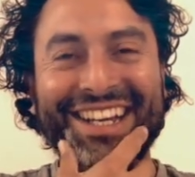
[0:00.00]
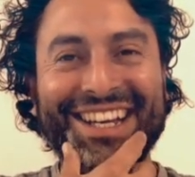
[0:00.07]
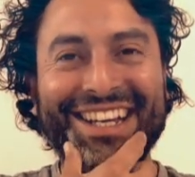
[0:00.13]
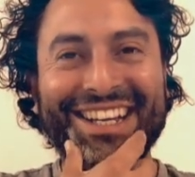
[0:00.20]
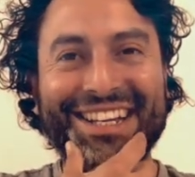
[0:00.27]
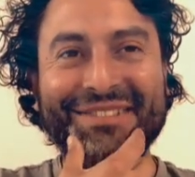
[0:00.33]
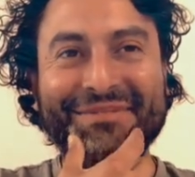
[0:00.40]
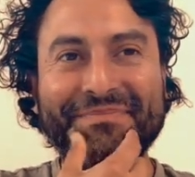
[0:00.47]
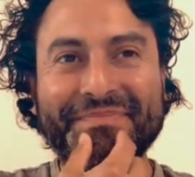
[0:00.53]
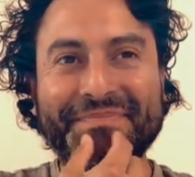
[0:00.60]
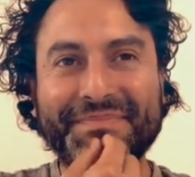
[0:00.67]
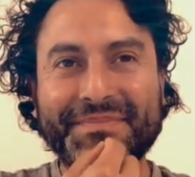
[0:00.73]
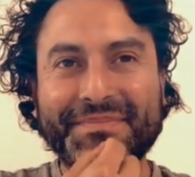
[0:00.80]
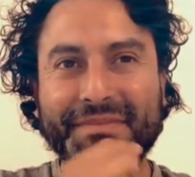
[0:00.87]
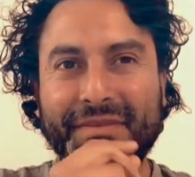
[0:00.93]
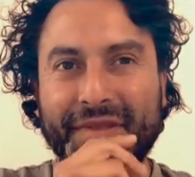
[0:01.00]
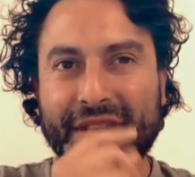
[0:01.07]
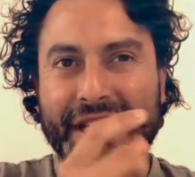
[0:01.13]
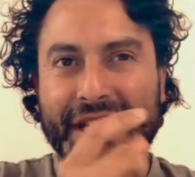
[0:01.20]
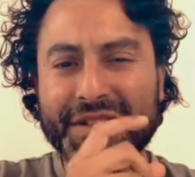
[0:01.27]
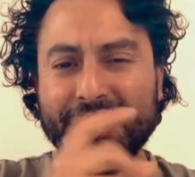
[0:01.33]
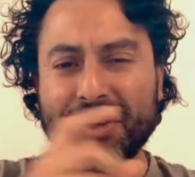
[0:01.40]

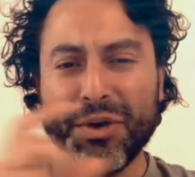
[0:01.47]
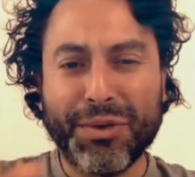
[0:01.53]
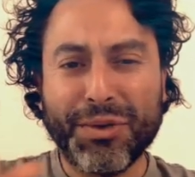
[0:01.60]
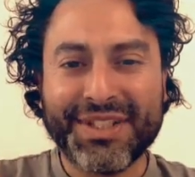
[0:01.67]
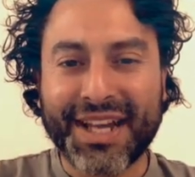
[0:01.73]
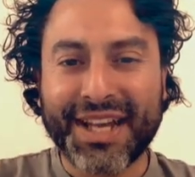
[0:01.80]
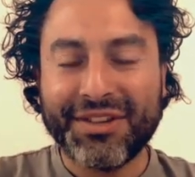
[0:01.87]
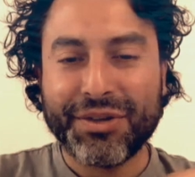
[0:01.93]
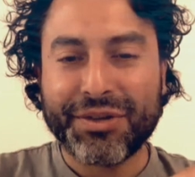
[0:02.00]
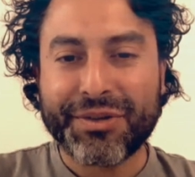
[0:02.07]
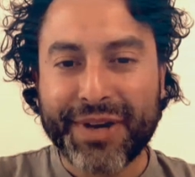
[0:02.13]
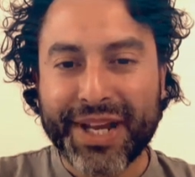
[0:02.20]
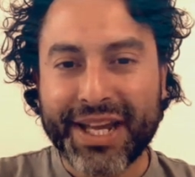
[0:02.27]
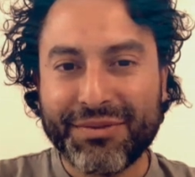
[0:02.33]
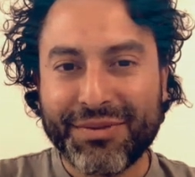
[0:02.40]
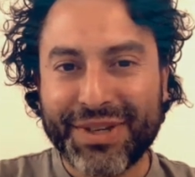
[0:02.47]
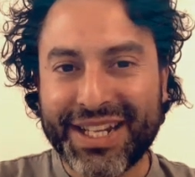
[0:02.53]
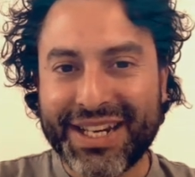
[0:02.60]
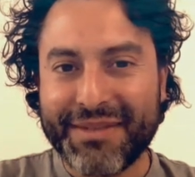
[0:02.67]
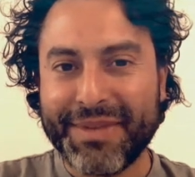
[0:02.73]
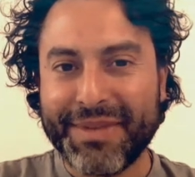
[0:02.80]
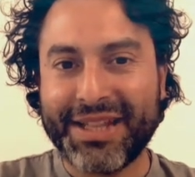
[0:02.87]
So you always had to create with a
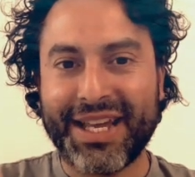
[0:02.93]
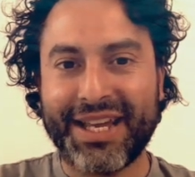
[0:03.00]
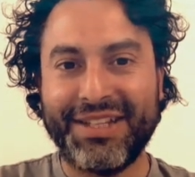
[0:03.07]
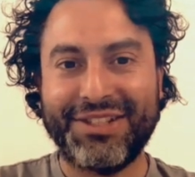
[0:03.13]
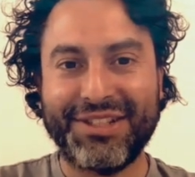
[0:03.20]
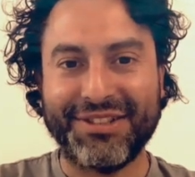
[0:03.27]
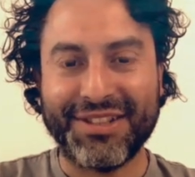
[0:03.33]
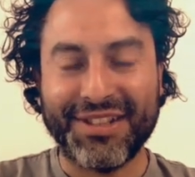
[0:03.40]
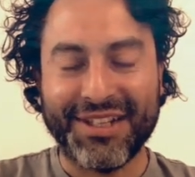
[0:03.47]
limitation.